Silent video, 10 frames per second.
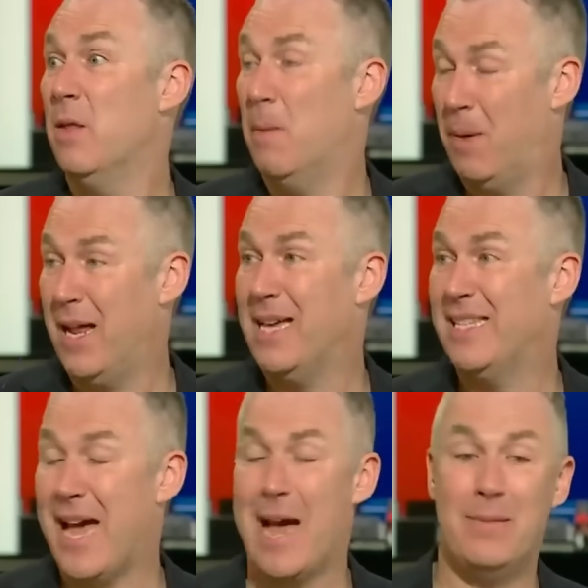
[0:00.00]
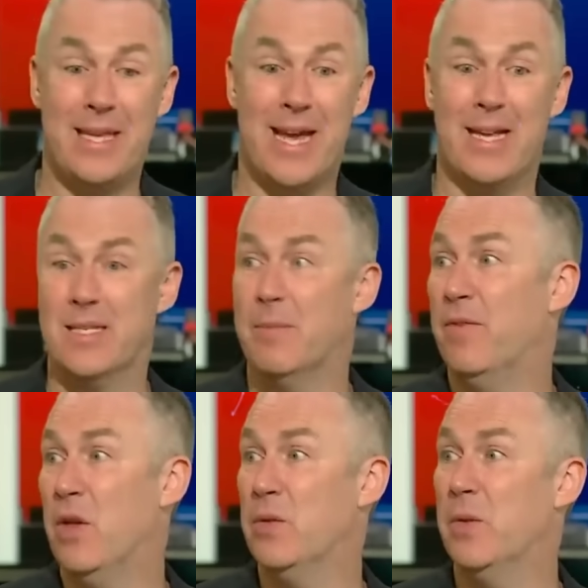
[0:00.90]
the players to abdicate some
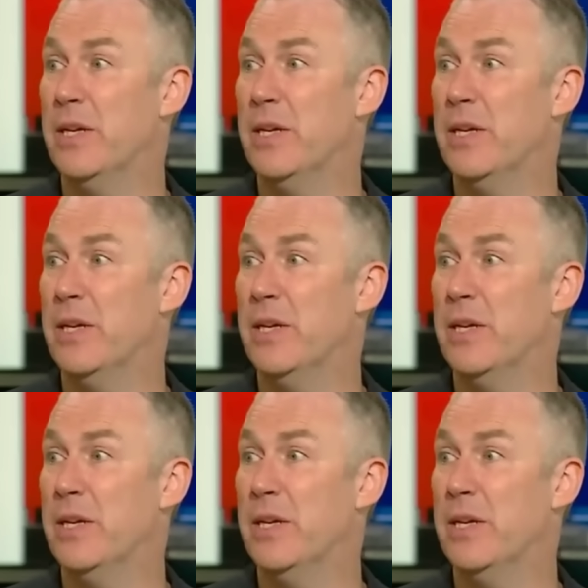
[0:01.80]
of those